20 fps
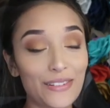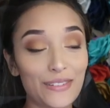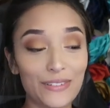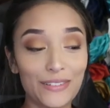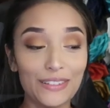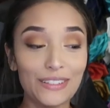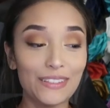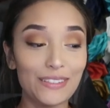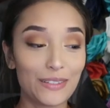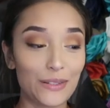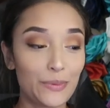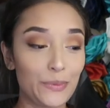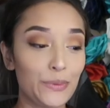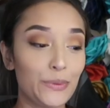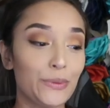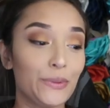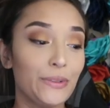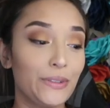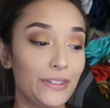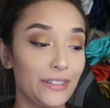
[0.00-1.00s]
really
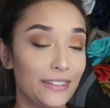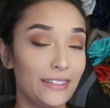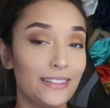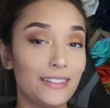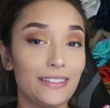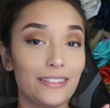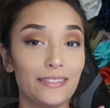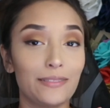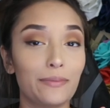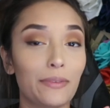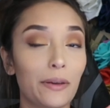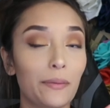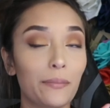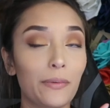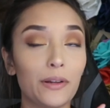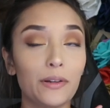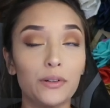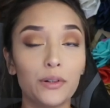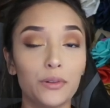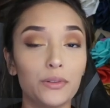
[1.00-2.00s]
simple, and it's like
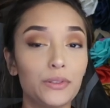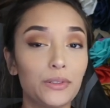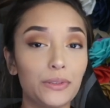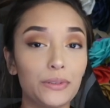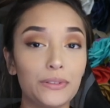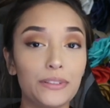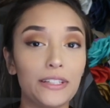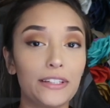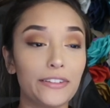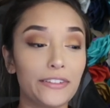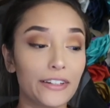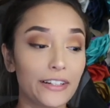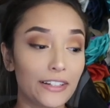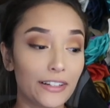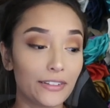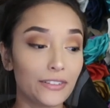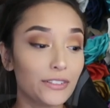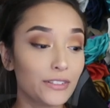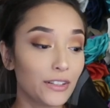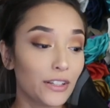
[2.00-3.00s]
my go-to thing right
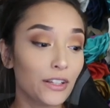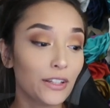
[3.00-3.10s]
now.